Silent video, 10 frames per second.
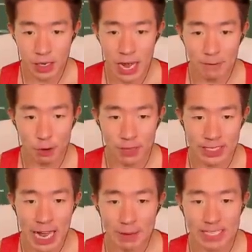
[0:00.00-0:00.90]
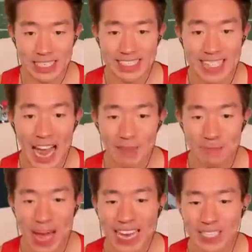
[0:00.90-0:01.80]
Have it over the top. That's a dime
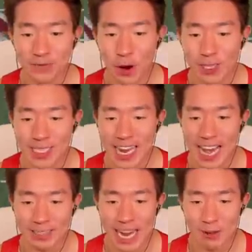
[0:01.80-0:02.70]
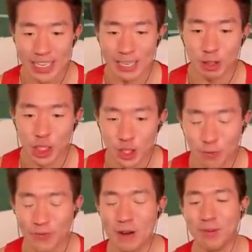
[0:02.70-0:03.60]
pass. First down, Tyreek Hill. Just
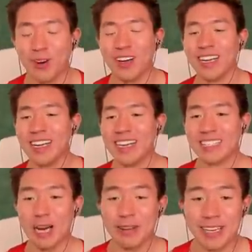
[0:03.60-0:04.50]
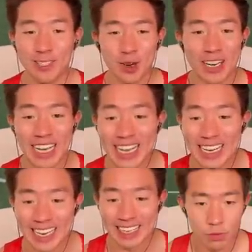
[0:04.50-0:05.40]
don't fumble. Tyreek Hill's already
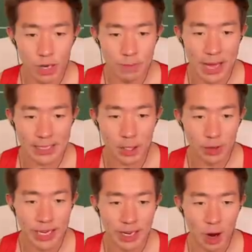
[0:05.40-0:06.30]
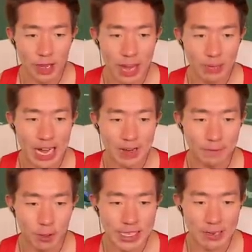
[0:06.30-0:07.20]
eating. Right back to it. Oh, yeah, we got it.
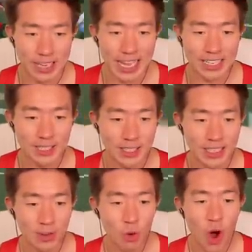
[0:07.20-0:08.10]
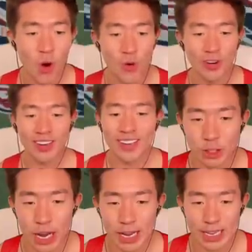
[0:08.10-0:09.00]
First down again.
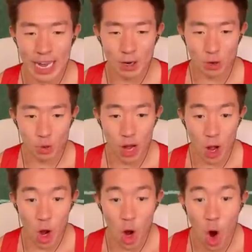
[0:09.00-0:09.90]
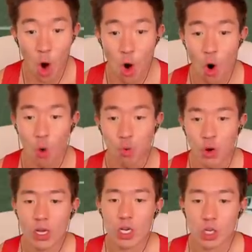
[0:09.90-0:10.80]
Woo! Try a counter run. Oh!
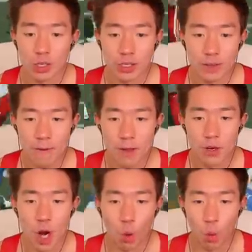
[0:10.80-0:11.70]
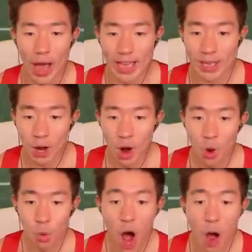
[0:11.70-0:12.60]
No way. Woo!